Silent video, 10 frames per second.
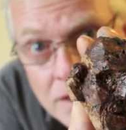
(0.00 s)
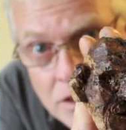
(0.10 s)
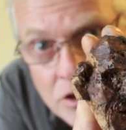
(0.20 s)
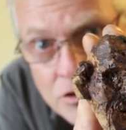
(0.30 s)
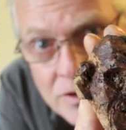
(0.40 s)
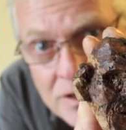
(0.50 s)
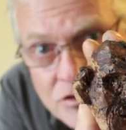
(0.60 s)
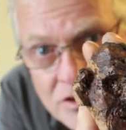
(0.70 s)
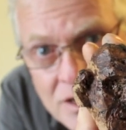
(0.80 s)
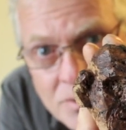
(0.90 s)
the tree
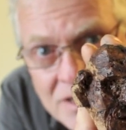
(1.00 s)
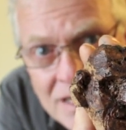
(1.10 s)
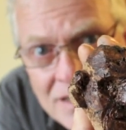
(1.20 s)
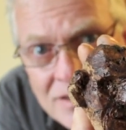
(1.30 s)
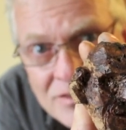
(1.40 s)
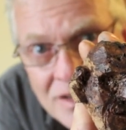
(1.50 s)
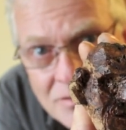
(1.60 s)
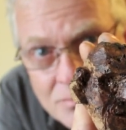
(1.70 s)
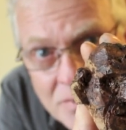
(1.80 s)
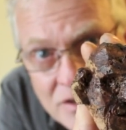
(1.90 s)
is trying to protect
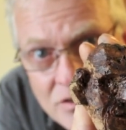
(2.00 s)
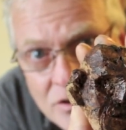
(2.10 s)
itself, but it's